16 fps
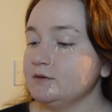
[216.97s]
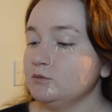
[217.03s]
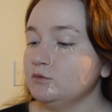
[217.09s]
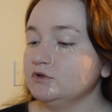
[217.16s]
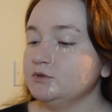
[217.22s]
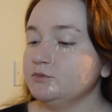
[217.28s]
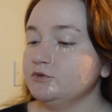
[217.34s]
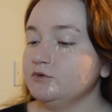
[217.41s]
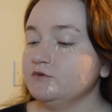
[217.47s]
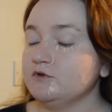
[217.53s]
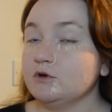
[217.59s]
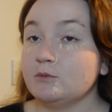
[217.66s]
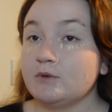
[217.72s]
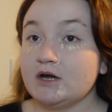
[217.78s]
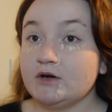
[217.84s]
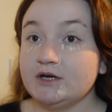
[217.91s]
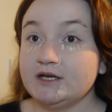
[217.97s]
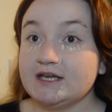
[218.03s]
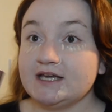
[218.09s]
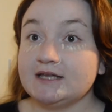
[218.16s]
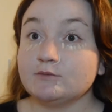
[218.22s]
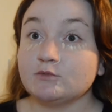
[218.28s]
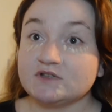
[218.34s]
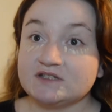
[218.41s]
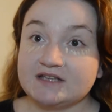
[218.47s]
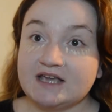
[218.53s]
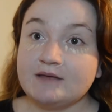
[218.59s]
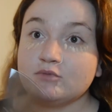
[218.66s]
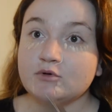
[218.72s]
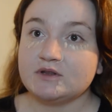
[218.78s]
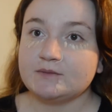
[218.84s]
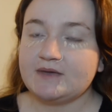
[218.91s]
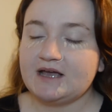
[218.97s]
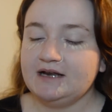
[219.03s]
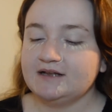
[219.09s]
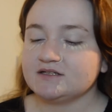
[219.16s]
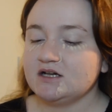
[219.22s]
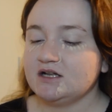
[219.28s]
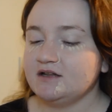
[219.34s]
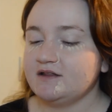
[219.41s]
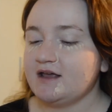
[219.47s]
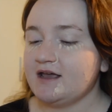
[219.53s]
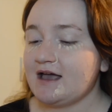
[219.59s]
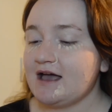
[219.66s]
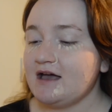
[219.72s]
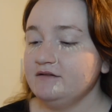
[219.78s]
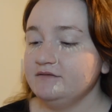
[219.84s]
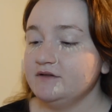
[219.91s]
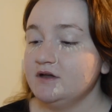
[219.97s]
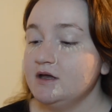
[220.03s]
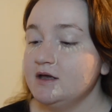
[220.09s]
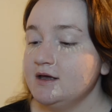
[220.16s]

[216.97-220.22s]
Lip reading: Waterproof Long Wearing in, once again, probably the palest colour they have.